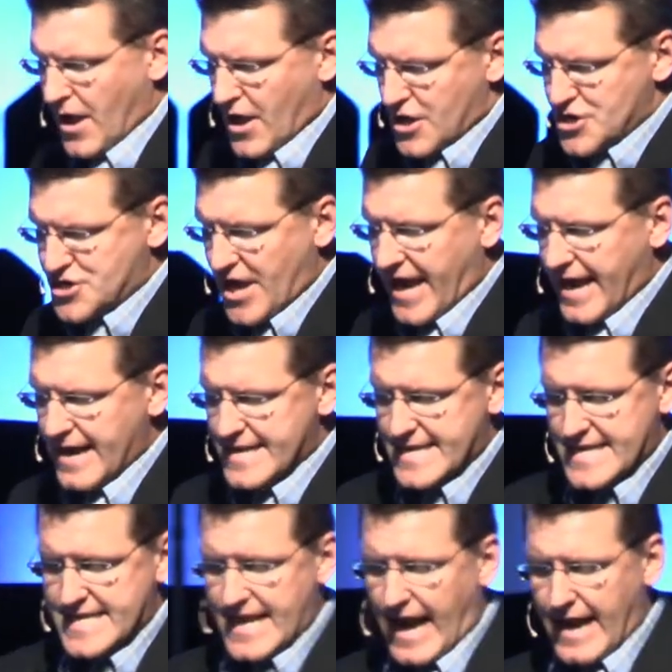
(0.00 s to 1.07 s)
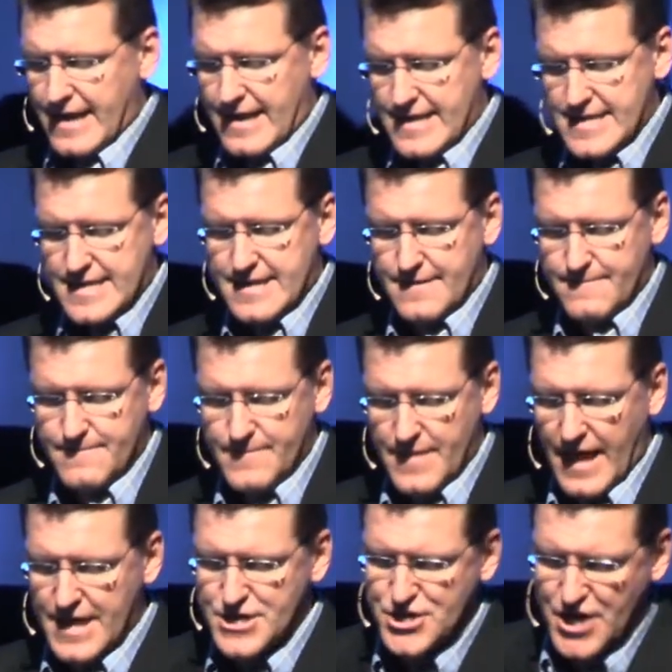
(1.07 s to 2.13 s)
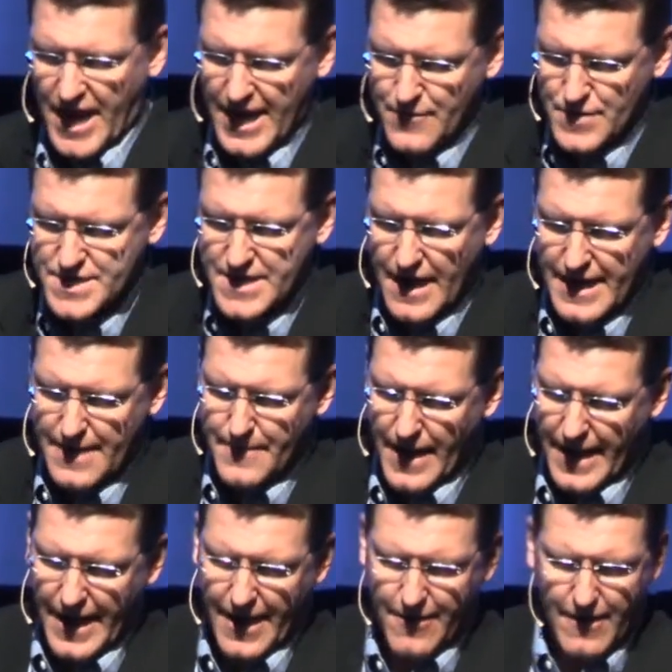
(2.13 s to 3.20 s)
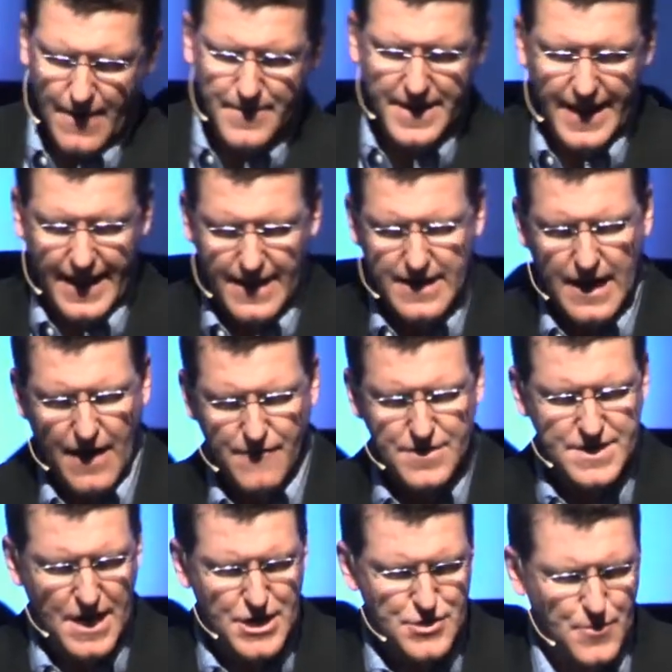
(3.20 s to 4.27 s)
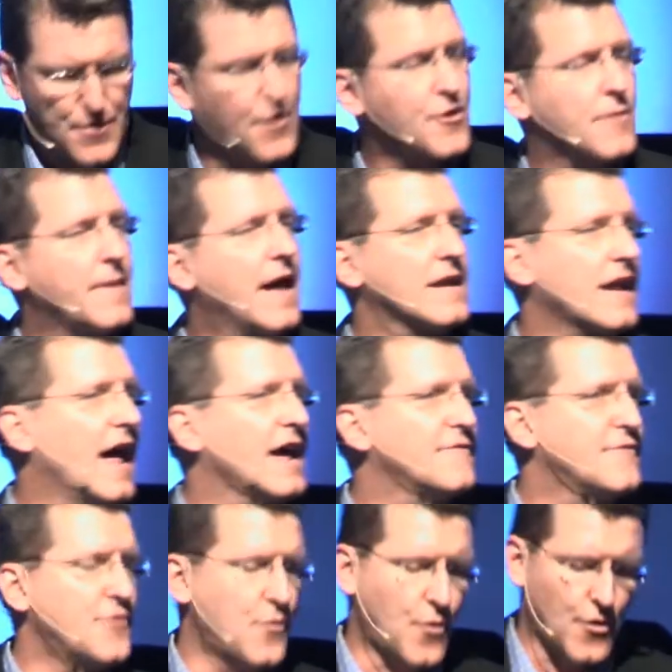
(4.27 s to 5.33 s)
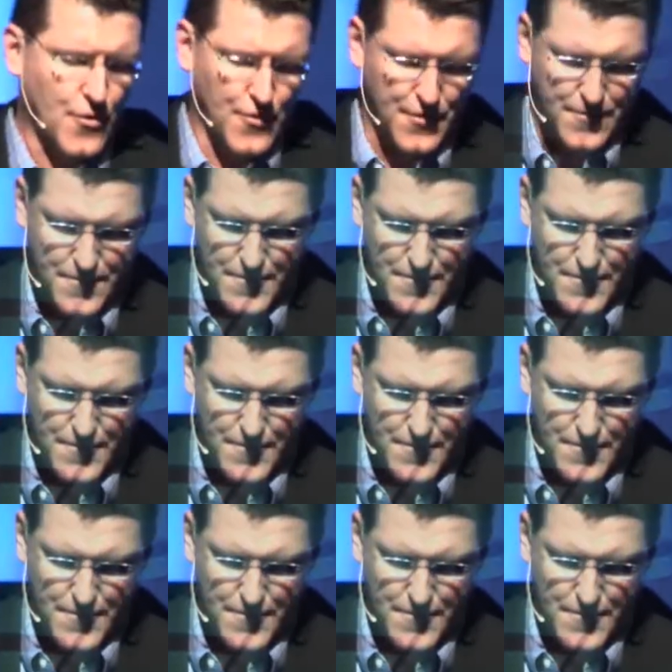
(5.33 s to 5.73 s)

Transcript: Jane is a stylist. As Jane was cutting my hair, I began a conversation with her about life and the world.